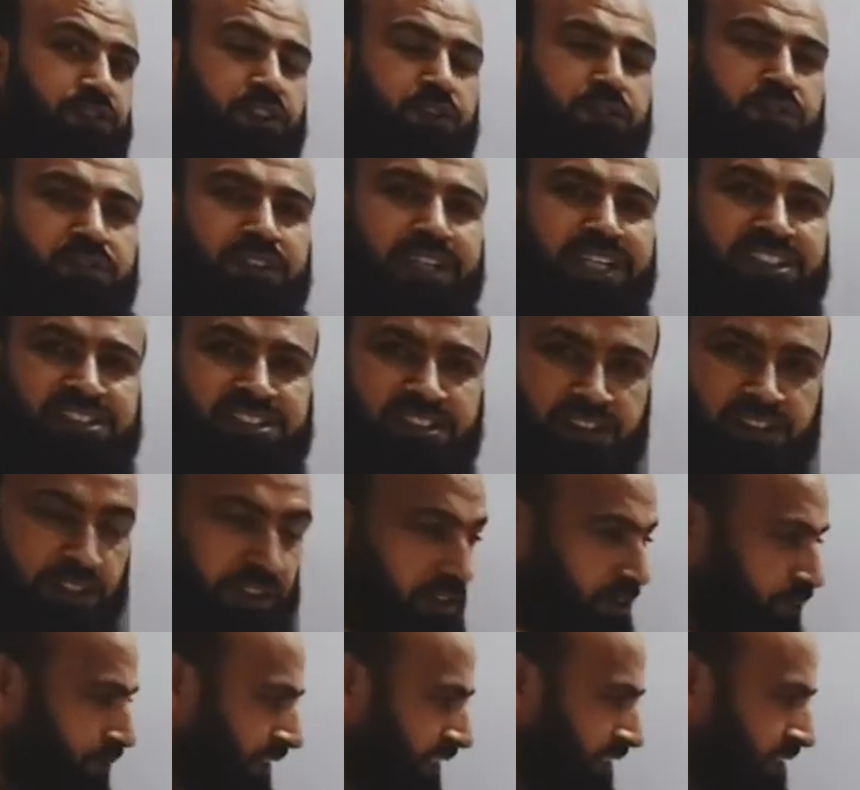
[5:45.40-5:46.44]
of natural
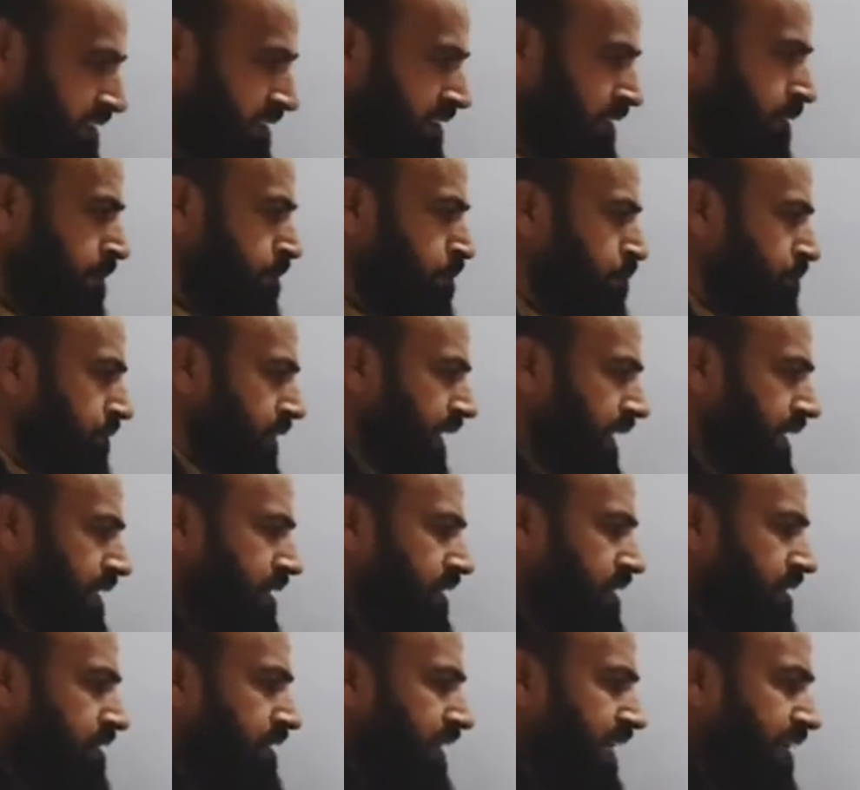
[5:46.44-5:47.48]
log of x,
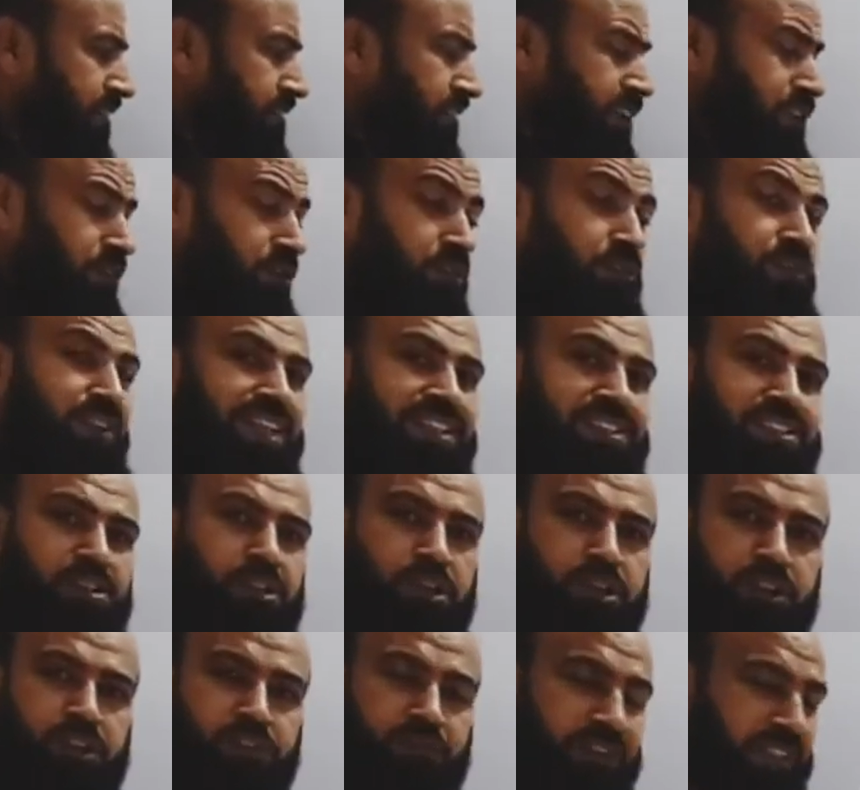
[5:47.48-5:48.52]
and derivative of natural
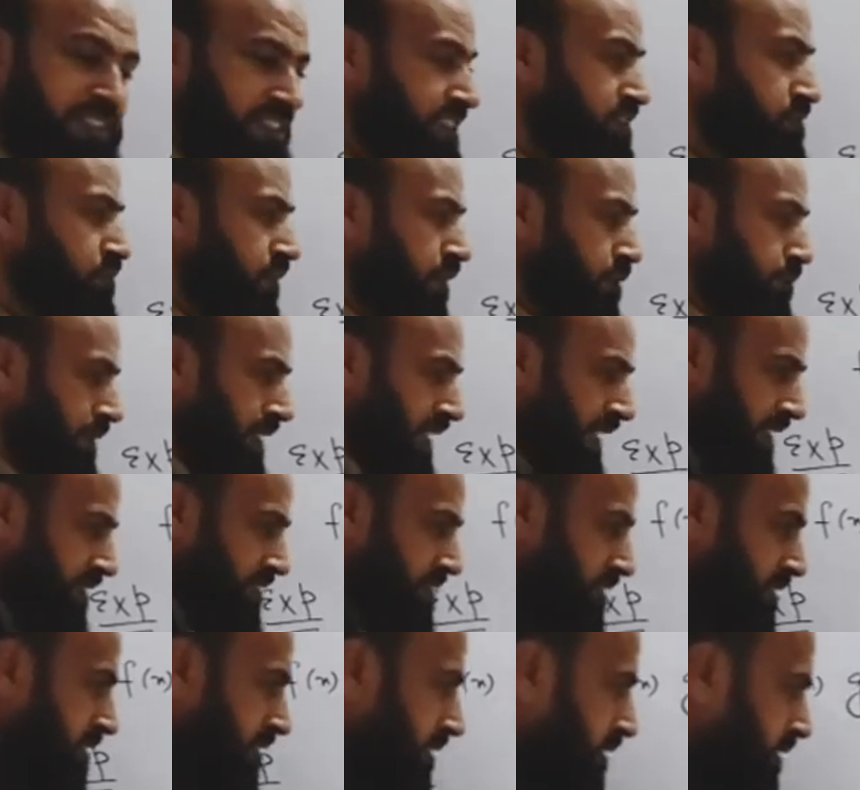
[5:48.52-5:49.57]
log of x is 1 by
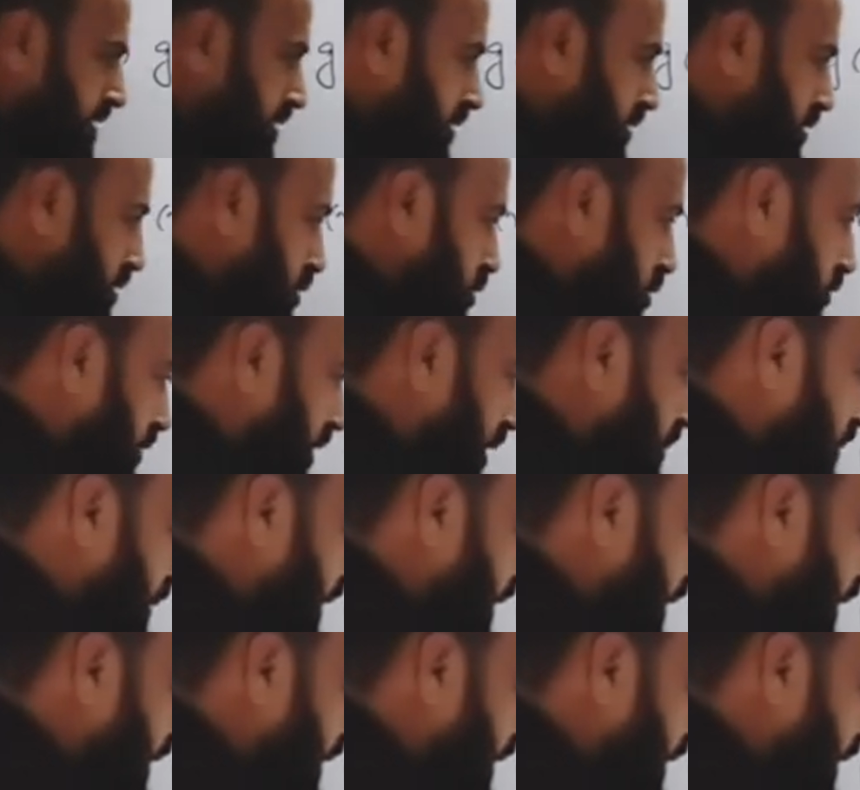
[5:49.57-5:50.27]
x, so 1